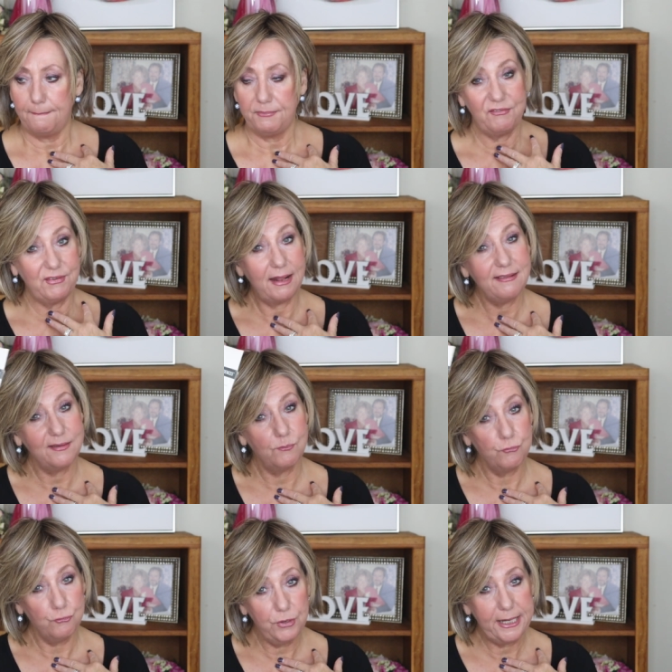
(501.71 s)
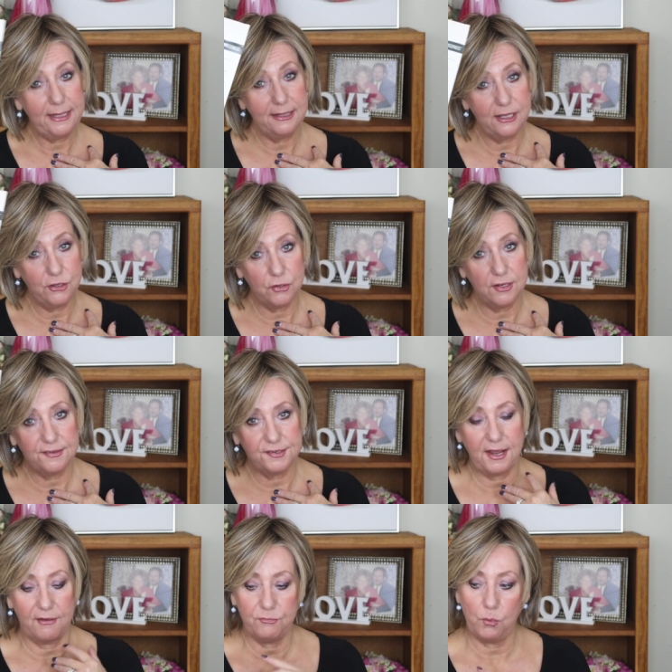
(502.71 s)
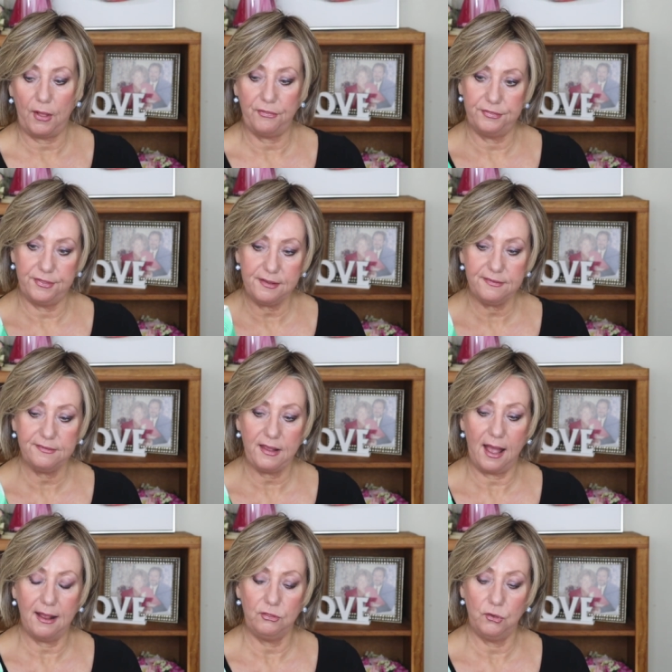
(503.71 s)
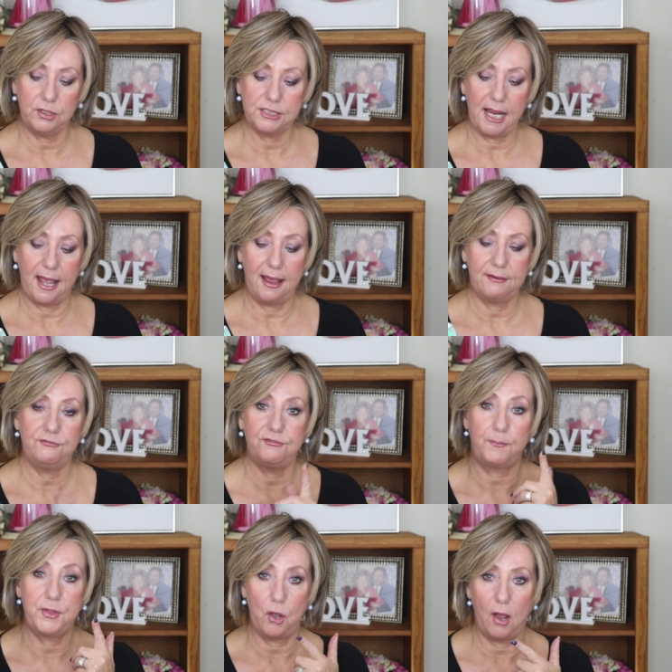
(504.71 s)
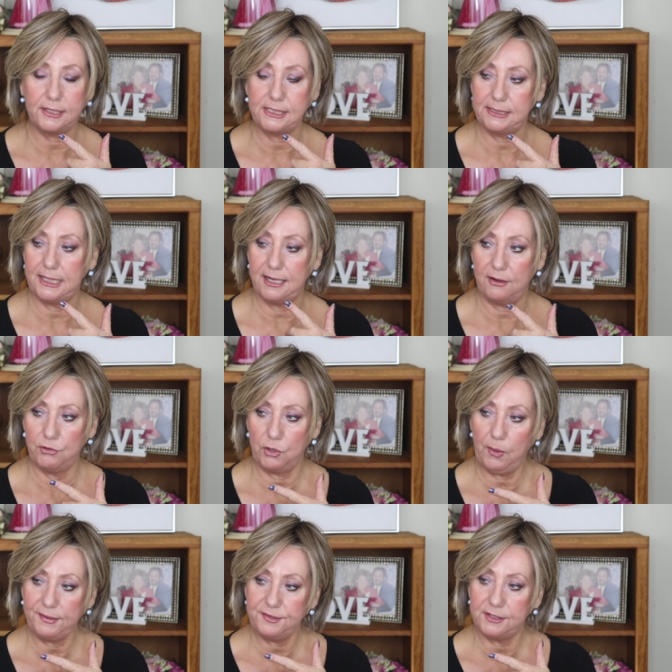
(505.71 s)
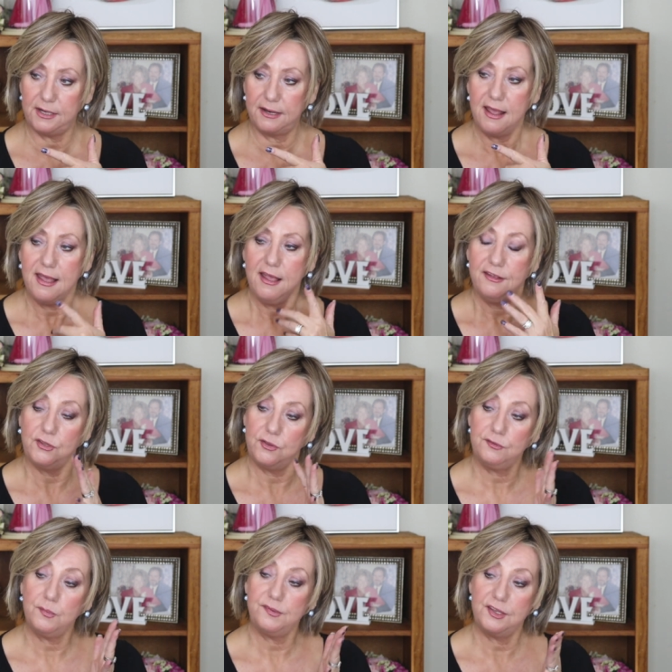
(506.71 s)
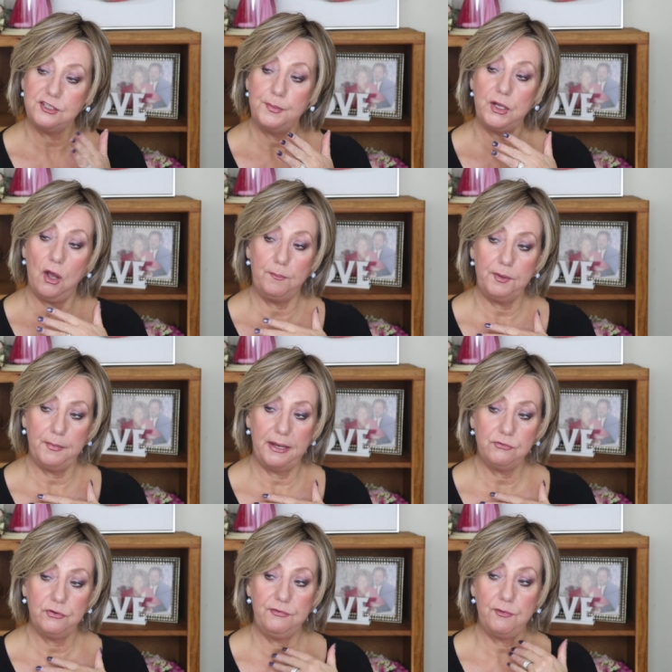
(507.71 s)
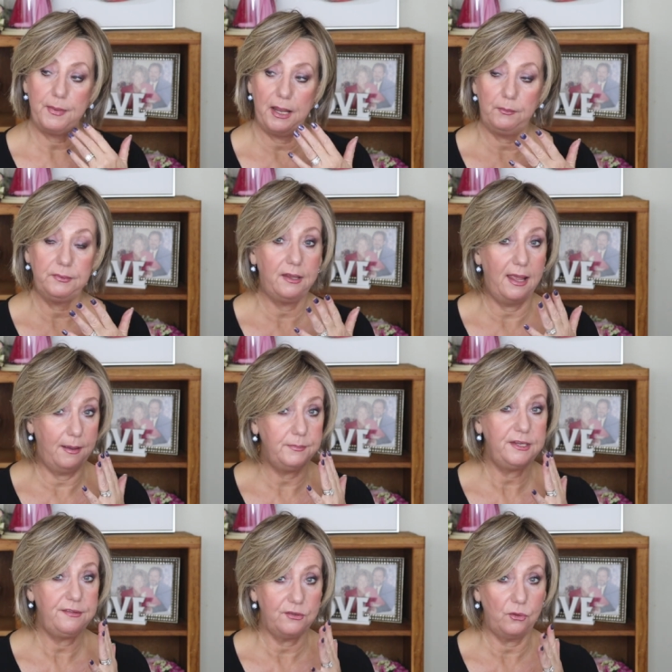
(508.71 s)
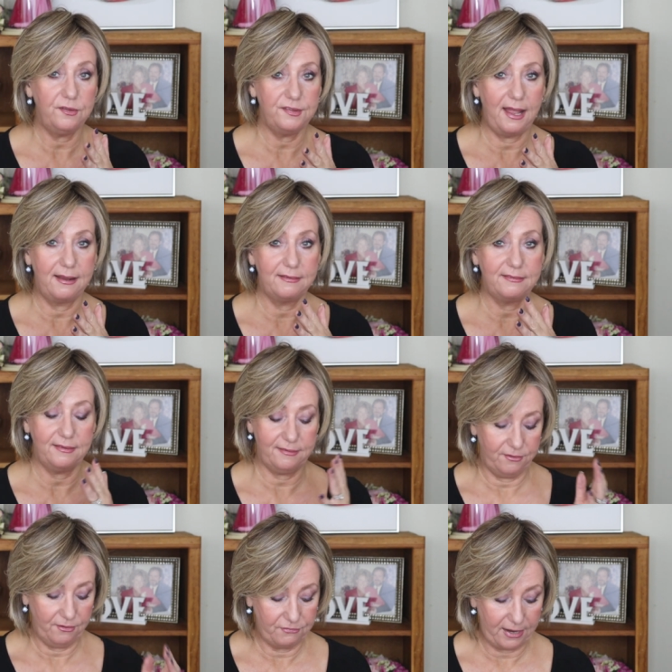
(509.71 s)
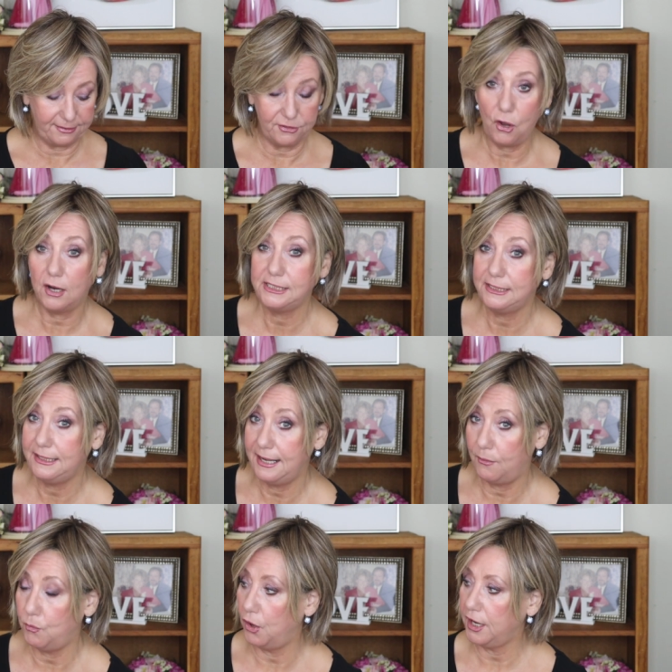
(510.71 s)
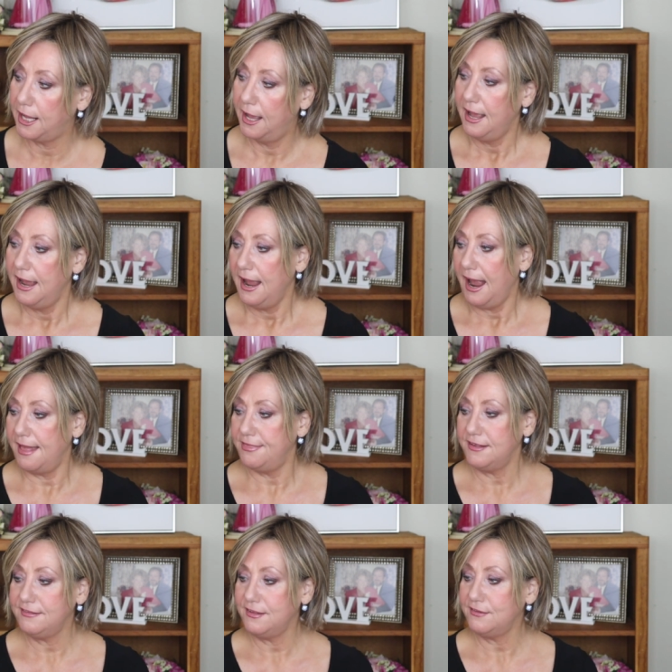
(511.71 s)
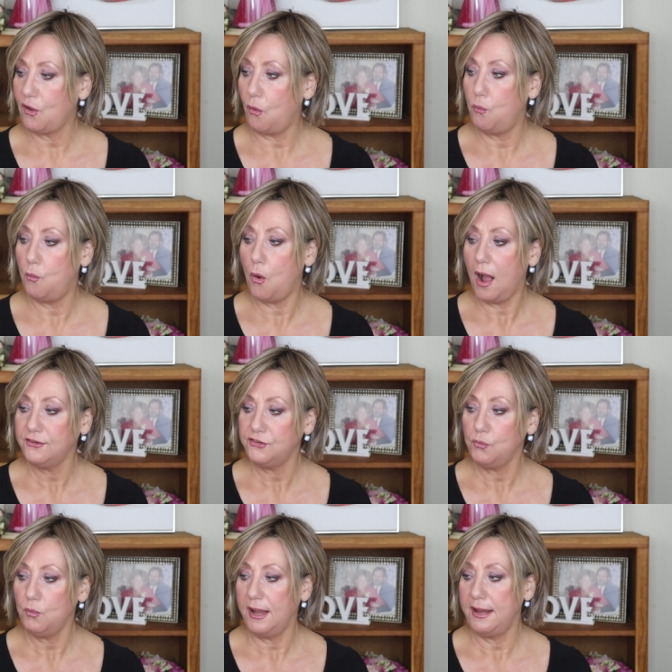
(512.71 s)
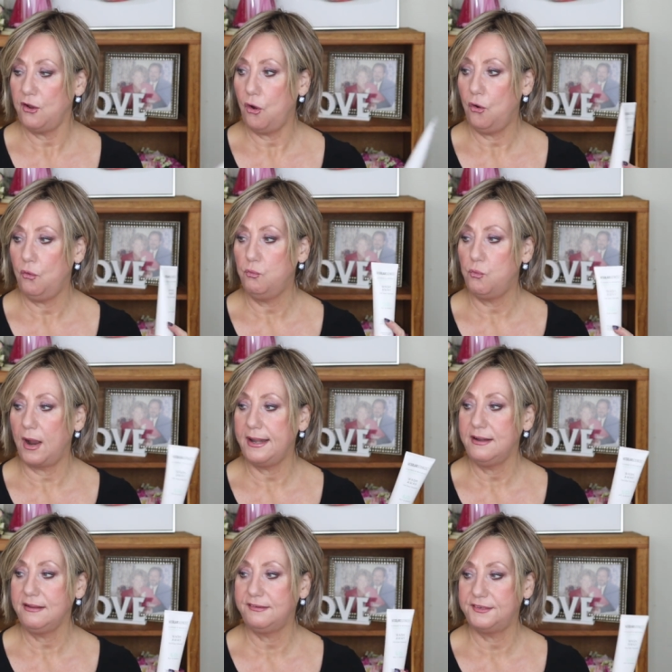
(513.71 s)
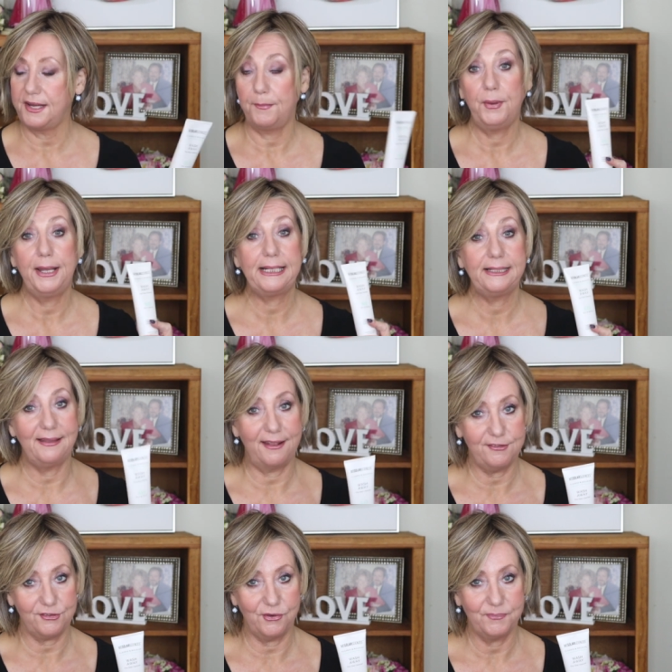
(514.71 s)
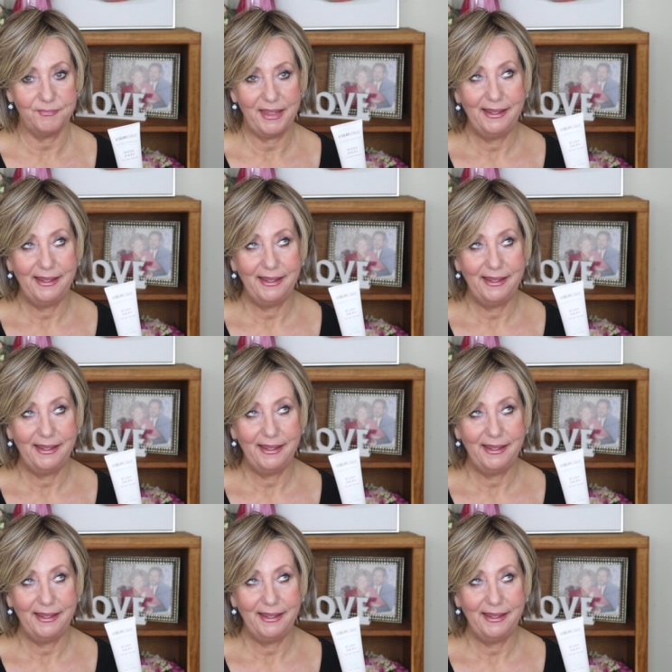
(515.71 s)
They've got some really good stuff. Well, this I looked at from the Octoly, and I requested it. So this was sent to me complimentary from MD Solar Sciences via the Octoly Network. And this is a wash away one-step cleanser.